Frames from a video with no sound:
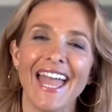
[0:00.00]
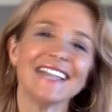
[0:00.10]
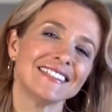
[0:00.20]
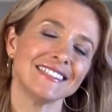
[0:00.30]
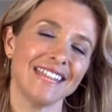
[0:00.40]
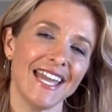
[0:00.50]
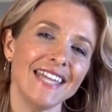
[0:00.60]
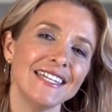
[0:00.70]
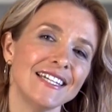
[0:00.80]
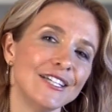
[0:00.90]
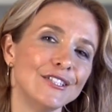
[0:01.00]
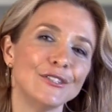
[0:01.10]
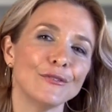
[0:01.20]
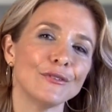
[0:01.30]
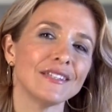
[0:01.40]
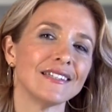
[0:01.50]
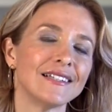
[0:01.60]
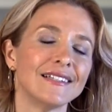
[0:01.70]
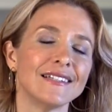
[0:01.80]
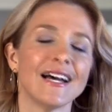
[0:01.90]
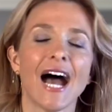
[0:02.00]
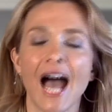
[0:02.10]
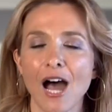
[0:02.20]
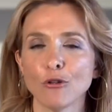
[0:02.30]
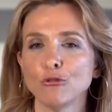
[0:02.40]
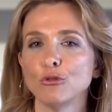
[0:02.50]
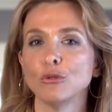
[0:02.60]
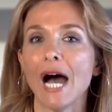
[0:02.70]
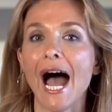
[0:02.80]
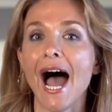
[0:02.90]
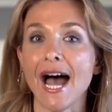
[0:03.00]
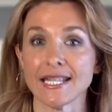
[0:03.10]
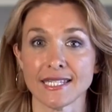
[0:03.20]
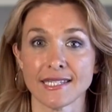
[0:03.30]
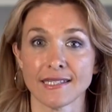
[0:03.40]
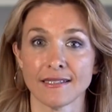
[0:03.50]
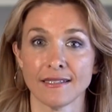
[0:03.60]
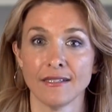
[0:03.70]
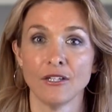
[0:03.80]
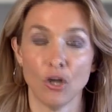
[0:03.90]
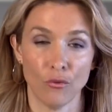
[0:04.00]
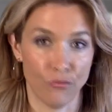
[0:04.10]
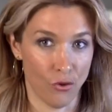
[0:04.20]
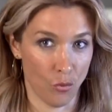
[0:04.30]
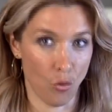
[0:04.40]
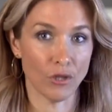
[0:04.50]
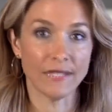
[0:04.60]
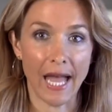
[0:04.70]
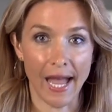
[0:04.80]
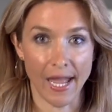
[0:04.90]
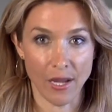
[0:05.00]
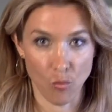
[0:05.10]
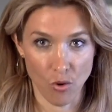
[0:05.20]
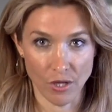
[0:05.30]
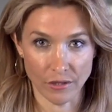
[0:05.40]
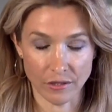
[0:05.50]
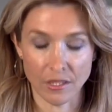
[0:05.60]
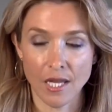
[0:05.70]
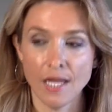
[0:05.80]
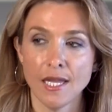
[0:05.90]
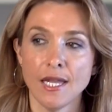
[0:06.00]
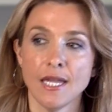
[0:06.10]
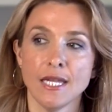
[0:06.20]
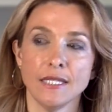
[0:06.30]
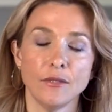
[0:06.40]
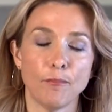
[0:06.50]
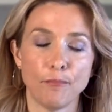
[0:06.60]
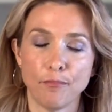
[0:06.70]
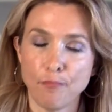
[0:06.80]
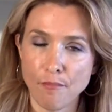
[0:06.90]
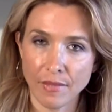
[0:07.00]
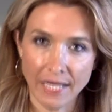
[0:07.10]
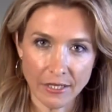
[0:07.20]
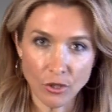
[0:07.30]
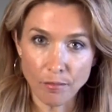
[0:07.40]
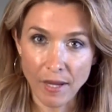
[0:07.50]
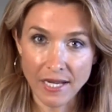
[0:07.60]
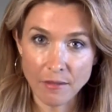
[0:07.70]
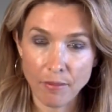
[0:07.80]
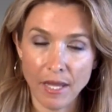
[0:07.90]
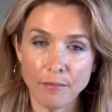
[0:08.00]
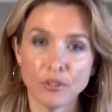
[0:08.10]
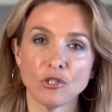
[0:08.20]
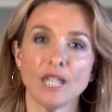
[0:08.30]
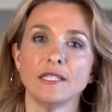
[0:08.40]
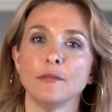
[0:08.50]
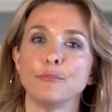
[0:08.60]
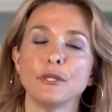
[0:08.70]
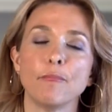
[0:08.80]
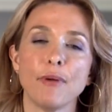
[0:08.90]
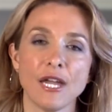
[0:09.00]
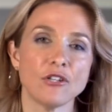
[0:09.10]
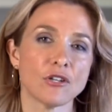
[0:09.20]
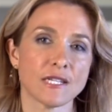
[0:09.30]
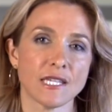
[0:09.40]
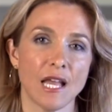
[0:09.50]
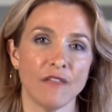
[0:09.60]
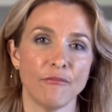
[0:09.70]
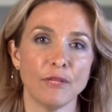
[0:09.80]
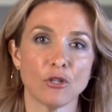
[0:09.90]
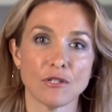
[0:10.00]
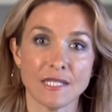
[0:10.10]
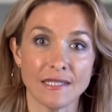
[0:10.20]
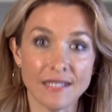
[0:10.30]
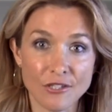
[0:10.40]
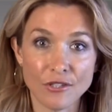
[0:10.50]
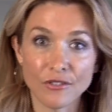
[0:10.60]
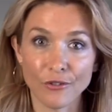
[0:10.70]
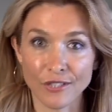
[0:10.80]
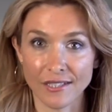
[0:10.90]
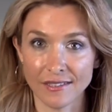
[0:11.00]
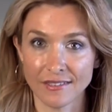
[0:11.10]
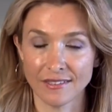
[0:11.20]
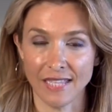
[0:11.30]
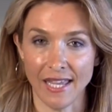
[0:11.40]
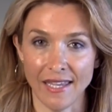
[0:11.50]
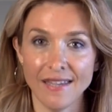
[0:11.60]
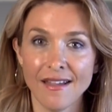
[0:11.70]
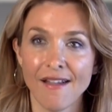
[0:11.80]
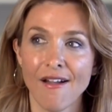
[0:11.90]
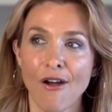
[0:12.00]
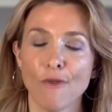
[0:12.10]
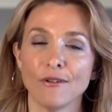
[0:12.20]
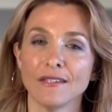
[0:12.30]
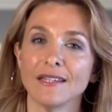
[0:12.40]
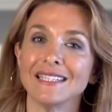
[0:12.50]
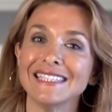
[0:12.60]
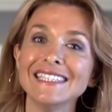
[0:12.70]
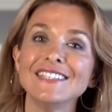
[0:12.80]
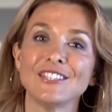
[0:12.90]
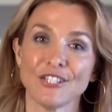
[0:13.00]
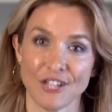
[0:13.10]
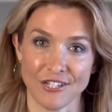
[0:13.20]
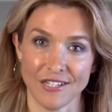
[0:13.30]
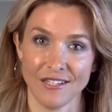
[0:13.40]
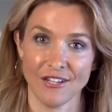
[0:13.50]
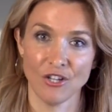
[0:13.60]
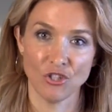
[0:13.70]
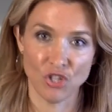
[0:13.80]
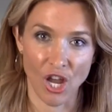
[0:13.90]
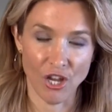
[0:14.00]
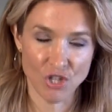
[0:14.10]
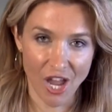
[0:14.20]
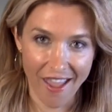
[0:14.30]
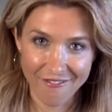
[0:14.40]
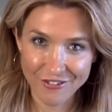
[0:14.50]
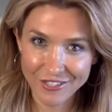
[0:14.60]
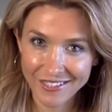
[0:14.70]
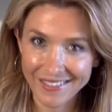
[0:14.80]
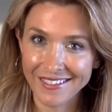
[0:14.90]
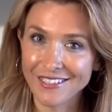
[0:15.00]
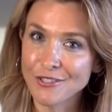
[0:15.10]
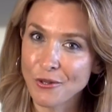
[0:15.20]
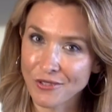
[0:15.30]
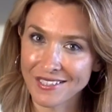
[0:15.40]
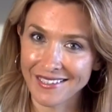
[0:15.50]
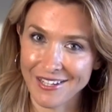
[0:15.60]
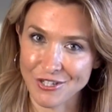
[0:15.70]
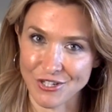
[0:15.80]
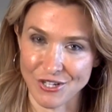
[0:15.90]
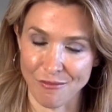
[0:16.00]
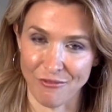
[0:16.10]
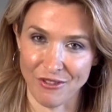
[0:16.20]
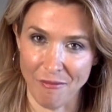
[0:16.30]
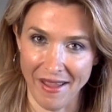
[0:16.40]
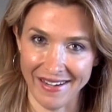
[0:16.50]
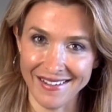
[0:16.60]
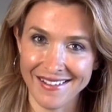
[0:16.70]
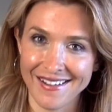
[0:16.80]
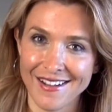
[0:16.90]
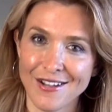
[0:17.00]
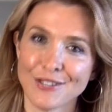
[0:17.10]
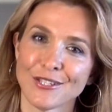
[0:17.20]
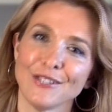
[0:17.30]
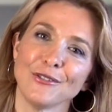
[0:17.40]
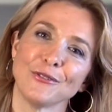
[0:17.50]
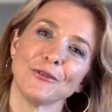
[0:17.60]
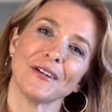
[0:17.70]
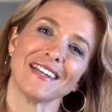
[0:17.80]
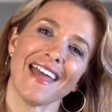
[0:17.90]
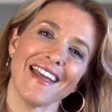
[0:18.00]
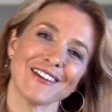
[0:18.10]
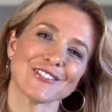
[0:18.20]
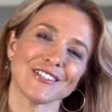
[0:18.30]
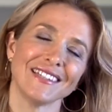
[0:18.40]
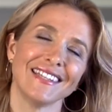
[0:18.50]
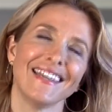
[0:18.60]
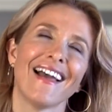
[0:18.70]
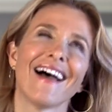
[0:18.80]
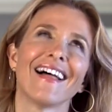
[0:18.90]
And today you will learn how to ask for what I want. Get your pen and paper ready, prepare yourself, because this tutorial today will literally change everything in your relationship with men so that you can actually